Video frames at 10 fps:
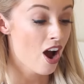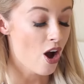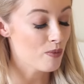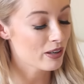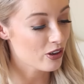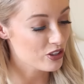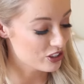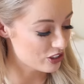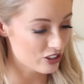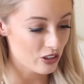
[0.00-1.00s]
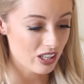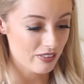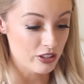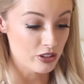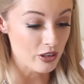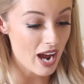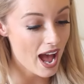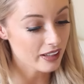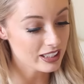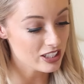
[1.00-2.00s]
Oh my gosh, this is so clever. So you
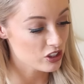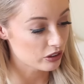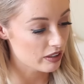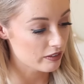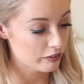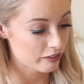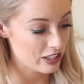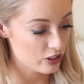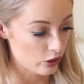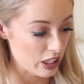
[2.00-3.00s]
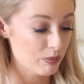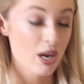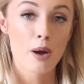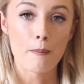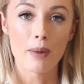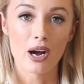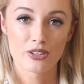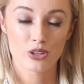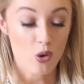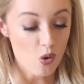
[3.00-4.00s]
add these to your favourite face cream,
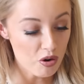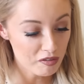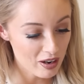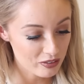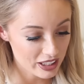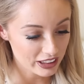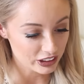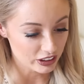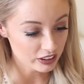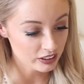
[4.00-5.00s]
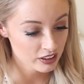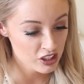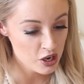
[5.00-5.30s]
mask or foundation.